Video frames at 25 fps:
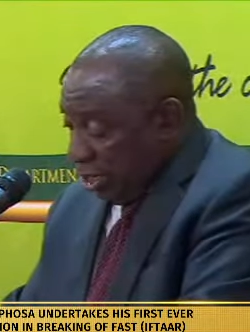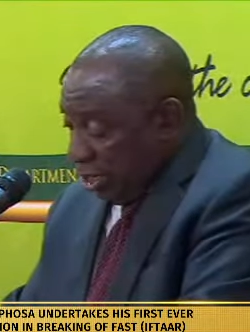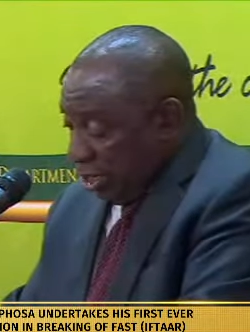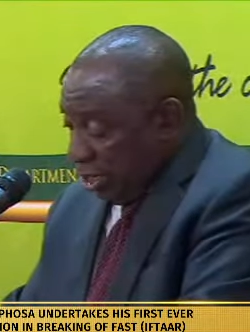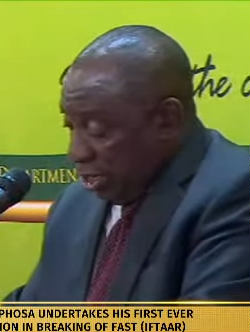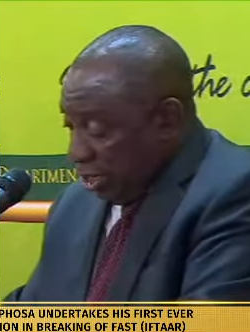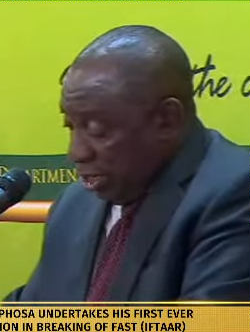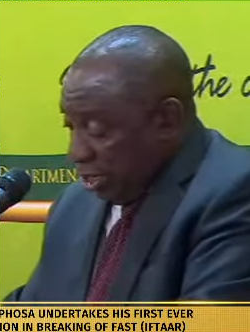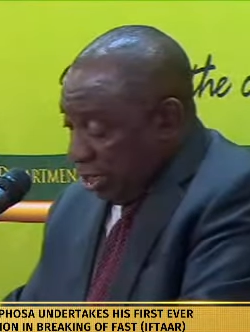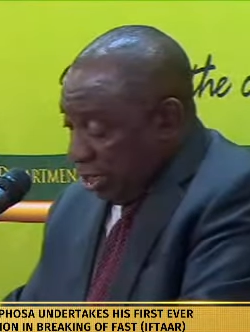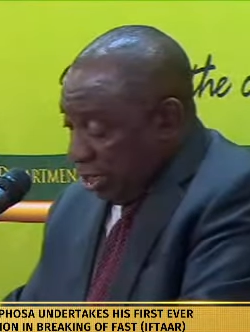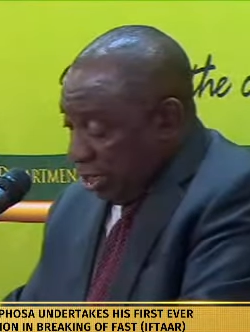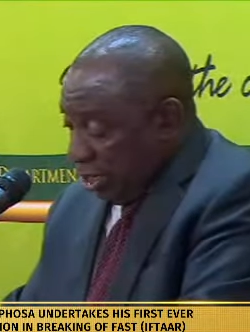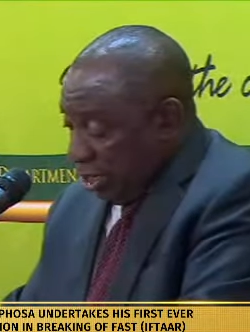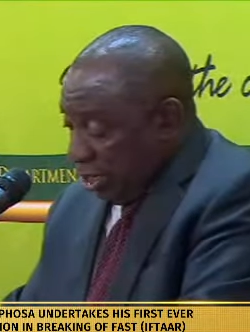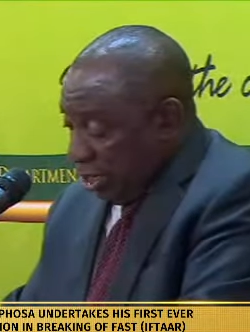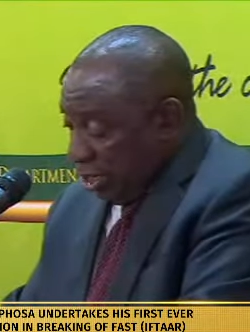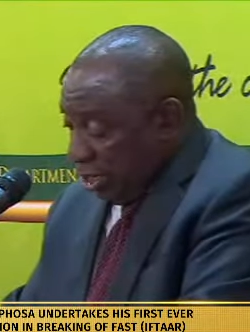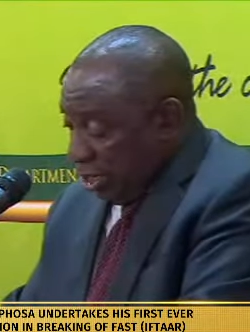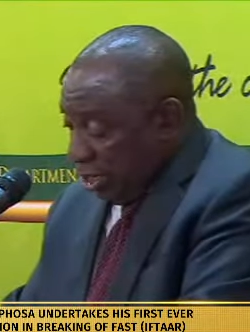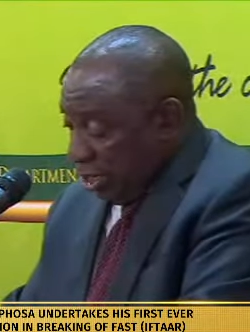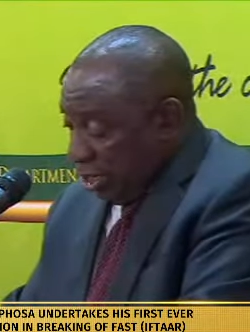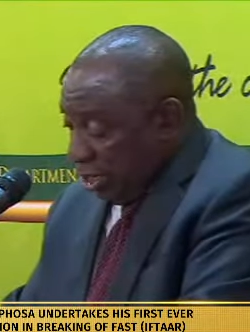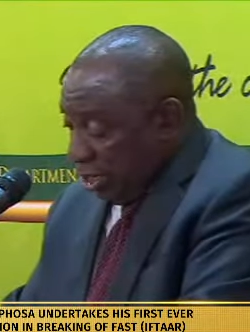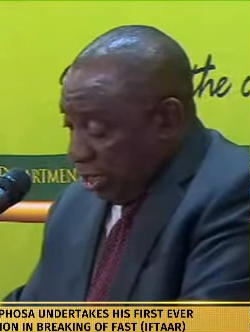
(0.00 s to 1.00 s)
so
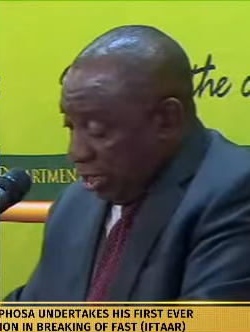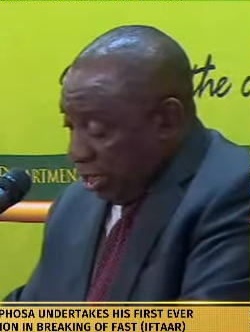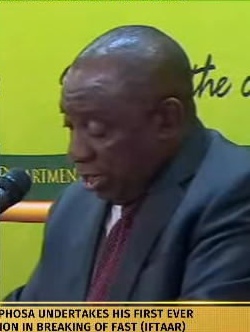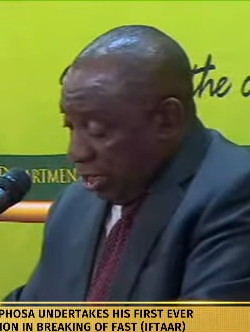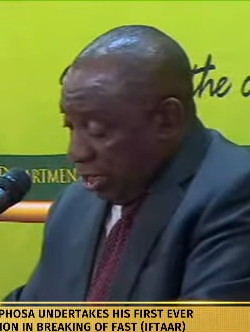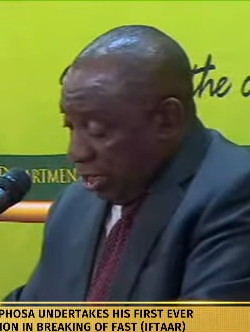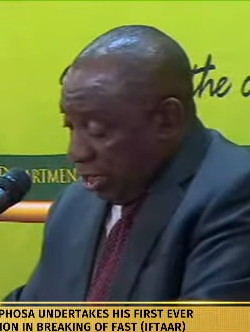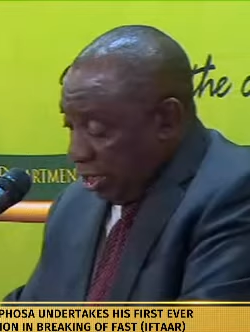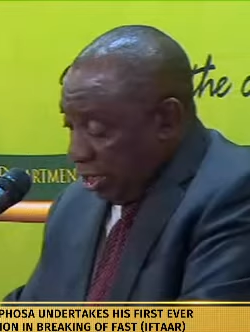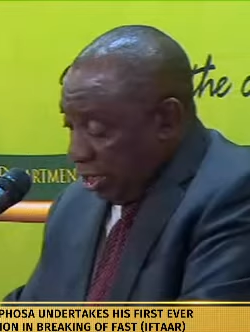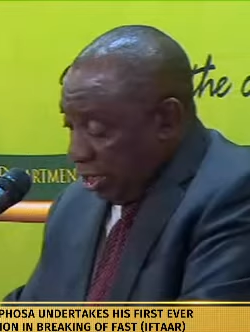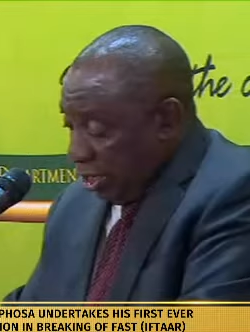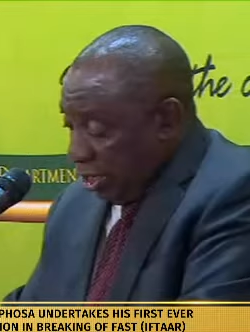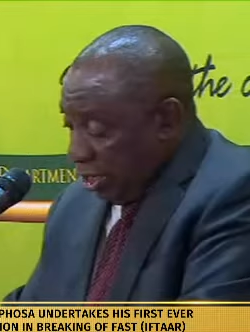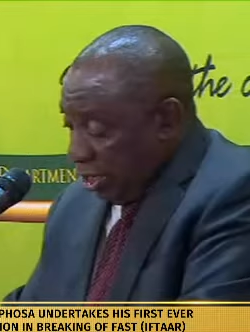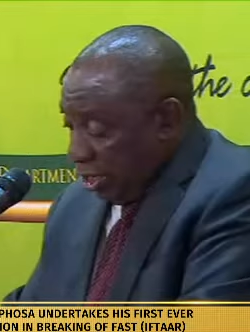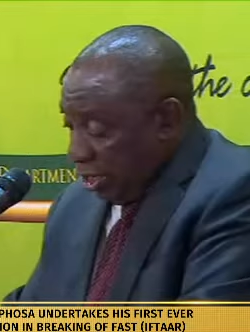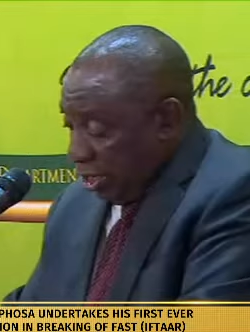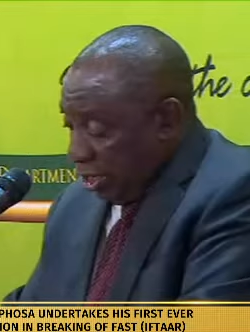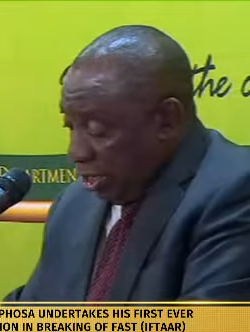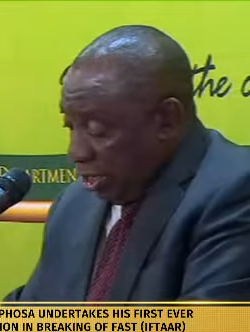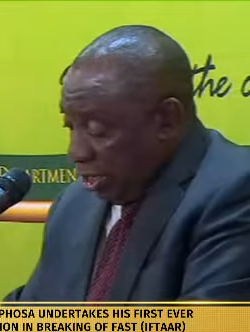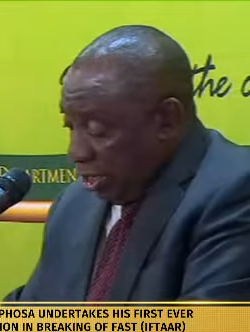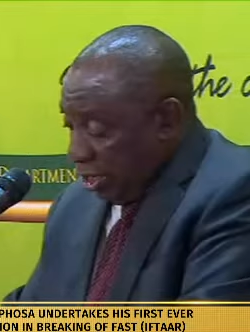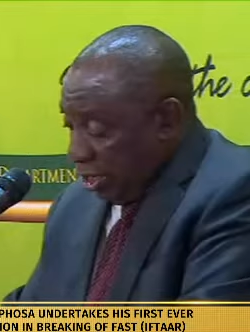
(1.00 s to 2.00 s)
that we can properly
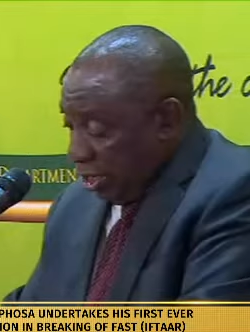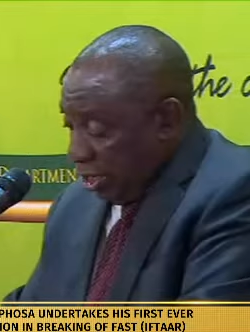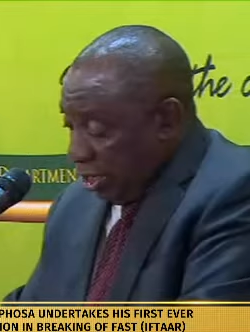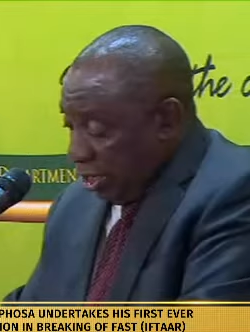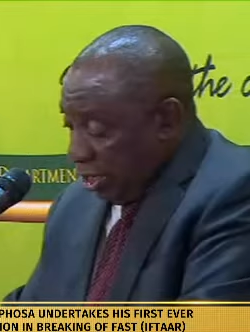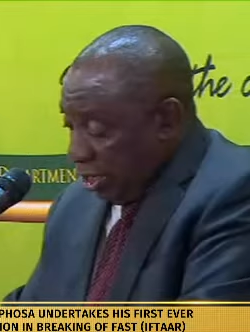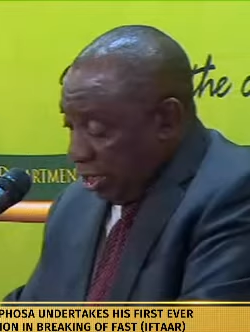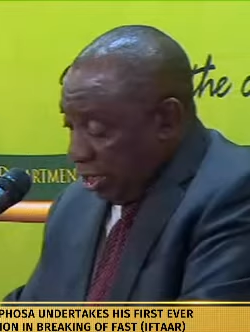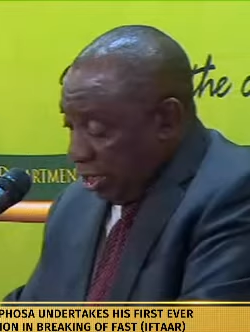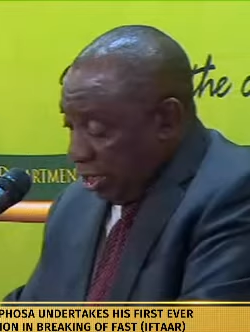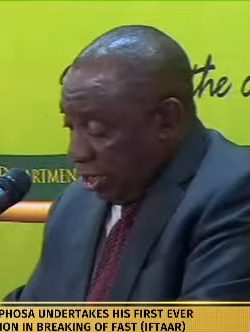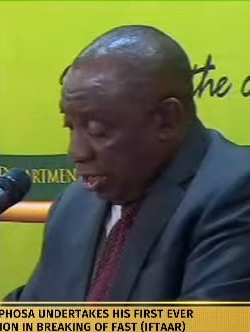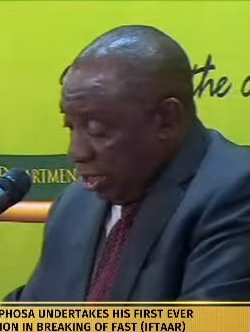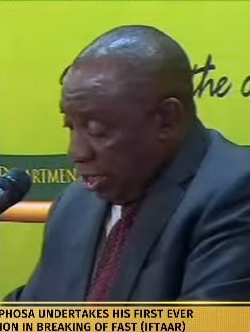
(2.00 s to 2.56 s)
plan